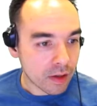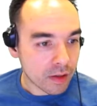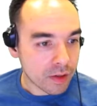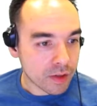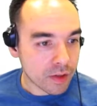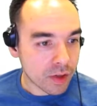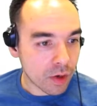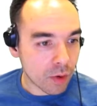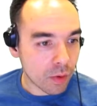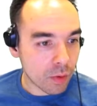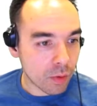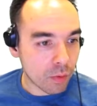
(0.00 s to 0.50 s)

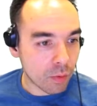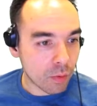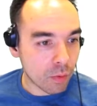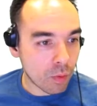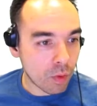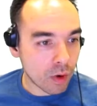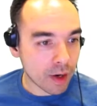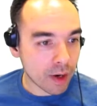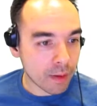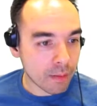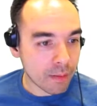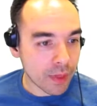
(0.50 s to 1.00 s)
So
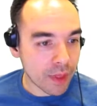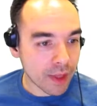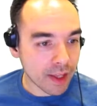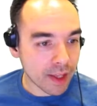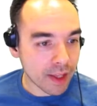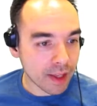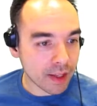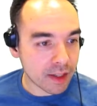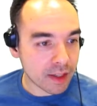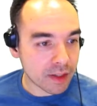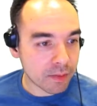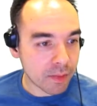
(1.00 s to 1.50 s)
what I'm
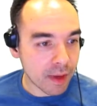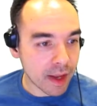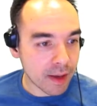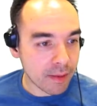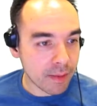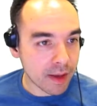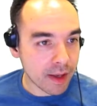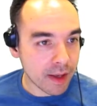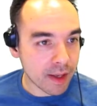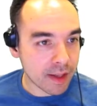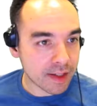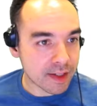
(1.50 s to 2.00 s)
thinking is
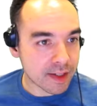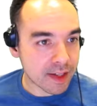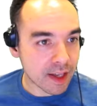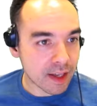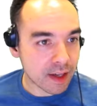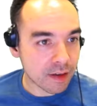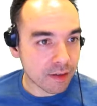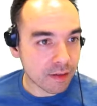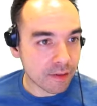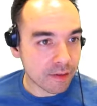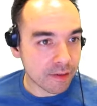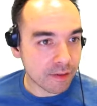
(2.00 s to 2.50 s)
maybe instead
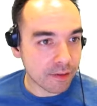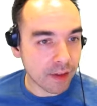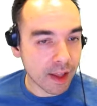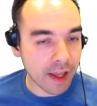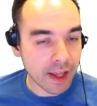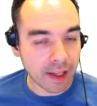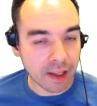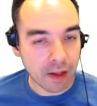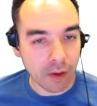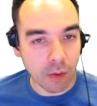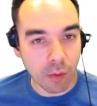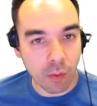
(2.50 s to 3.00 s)
of
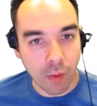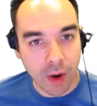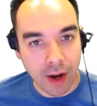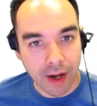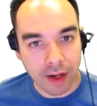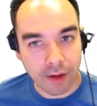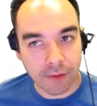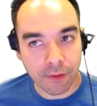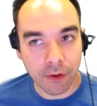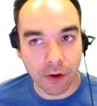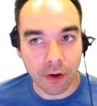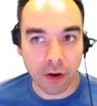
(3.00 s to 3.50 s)
like
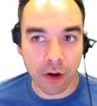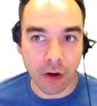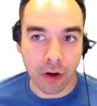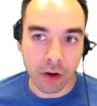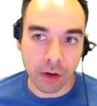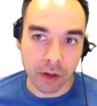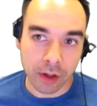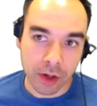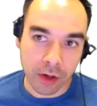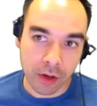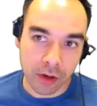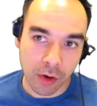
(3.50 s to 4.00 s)
waiting for an
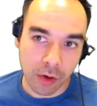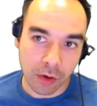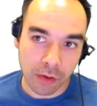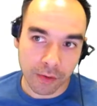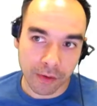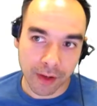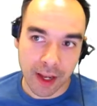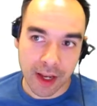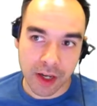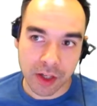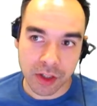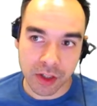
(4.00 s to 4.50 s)
earlier
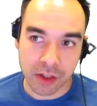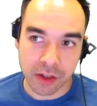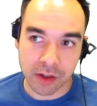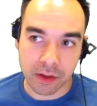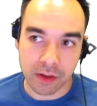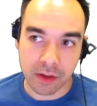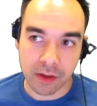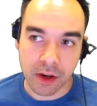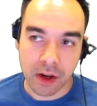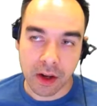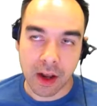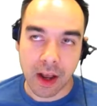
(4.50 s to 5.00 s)

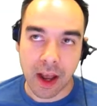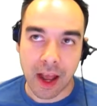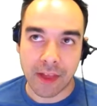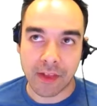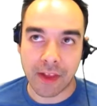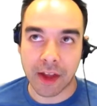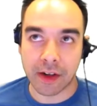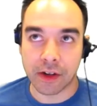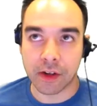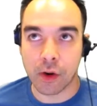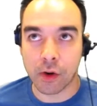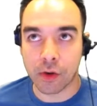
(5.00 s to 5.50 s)
notification and
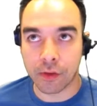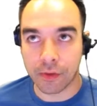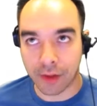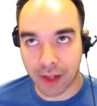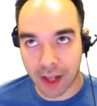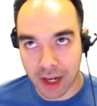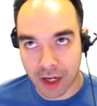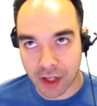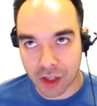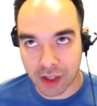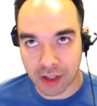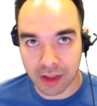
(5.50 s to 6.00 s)
that
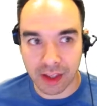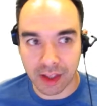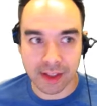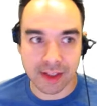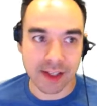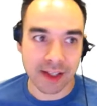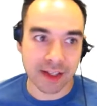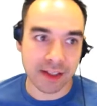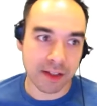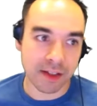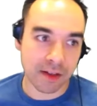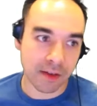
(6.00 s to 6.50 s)
notification then
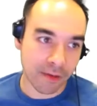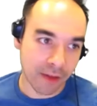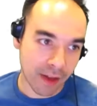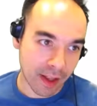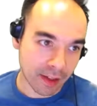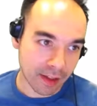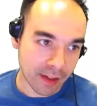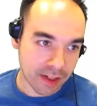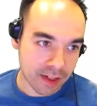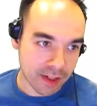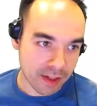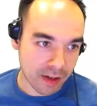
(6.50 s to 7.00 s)
sends an
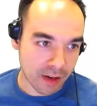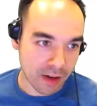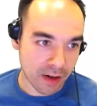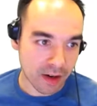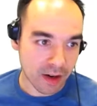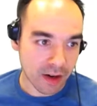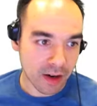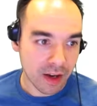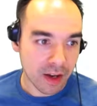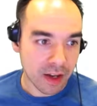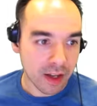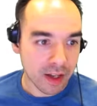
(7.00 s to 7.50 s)
event listener,
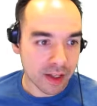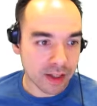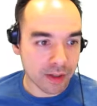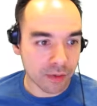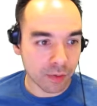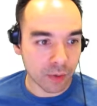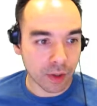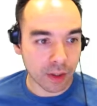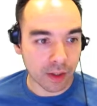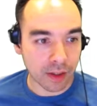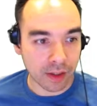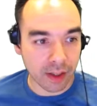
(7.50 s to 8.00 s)
is if
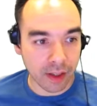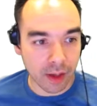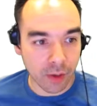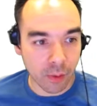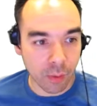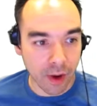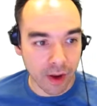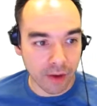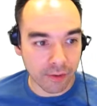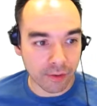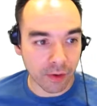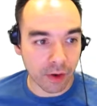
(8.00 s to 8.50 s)
we can
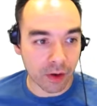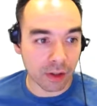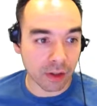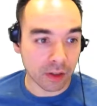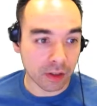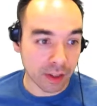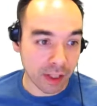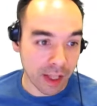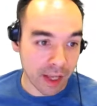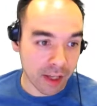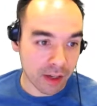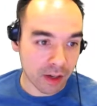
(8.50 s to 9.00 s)
wait for a
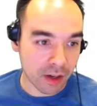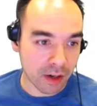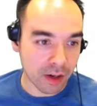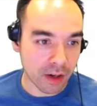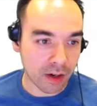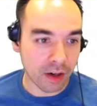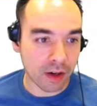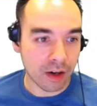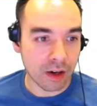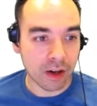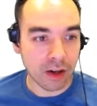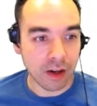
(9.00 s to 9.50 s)

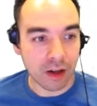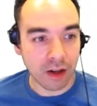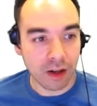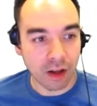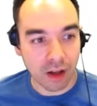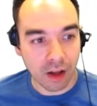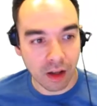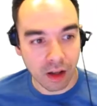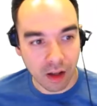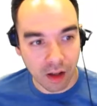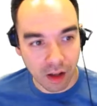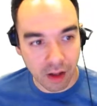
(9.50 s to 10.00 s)
later
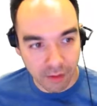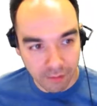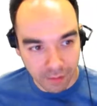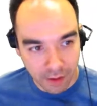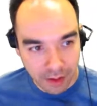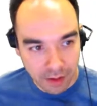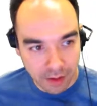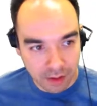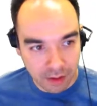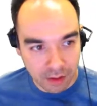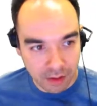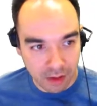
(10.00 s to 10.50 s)

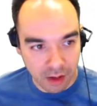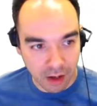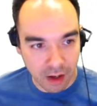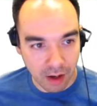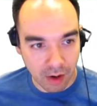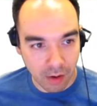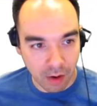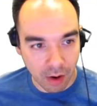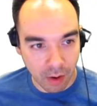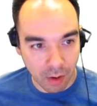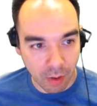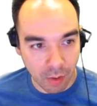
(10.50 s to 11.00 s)
event,
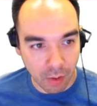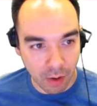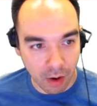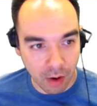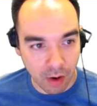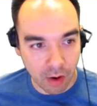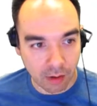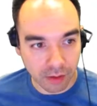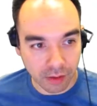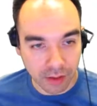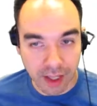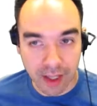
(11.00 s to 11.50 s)
a
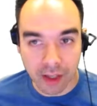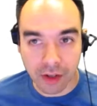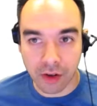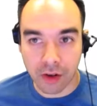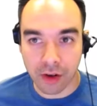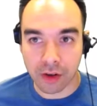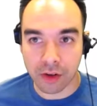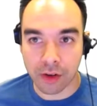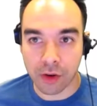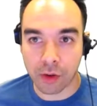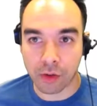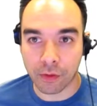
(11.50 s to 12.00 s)

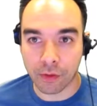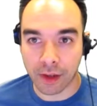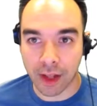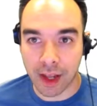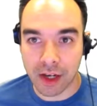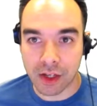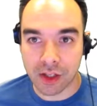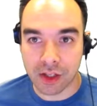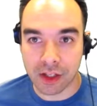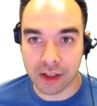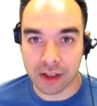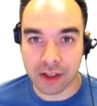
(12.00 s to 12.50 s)
later
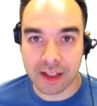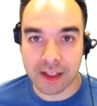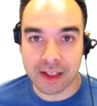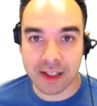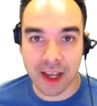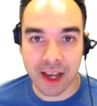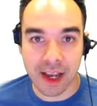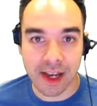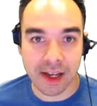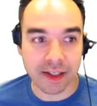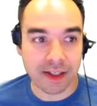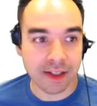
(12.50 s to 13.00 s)
notification. In this
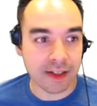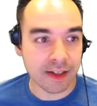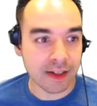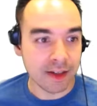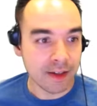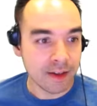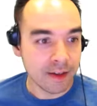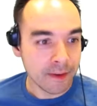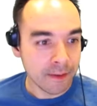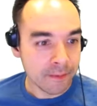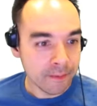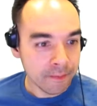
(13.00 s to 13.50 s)
case,
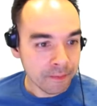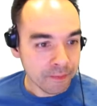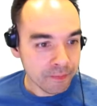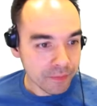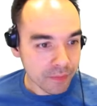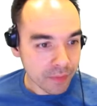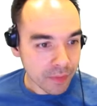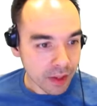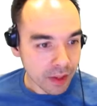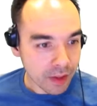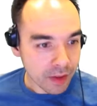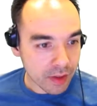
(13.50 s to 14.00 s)

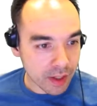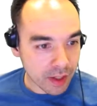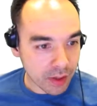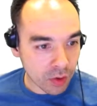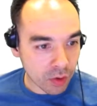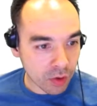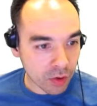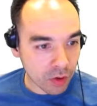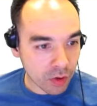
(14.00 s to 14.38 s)
the